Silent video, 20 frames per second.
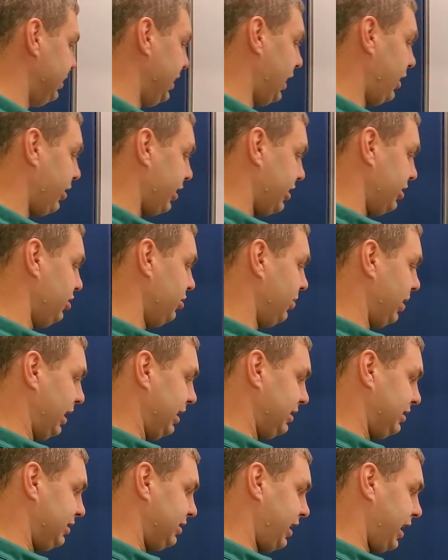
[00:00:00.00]
now I can do
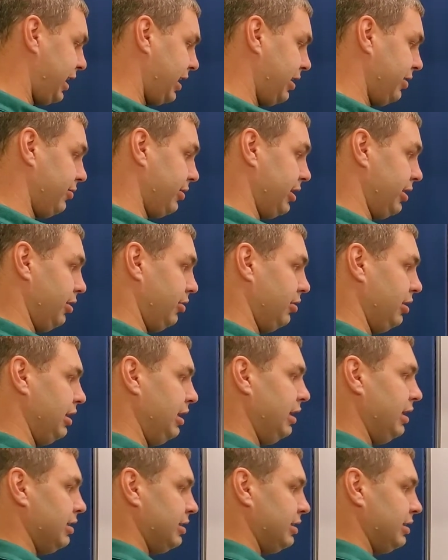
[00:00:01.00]
my second row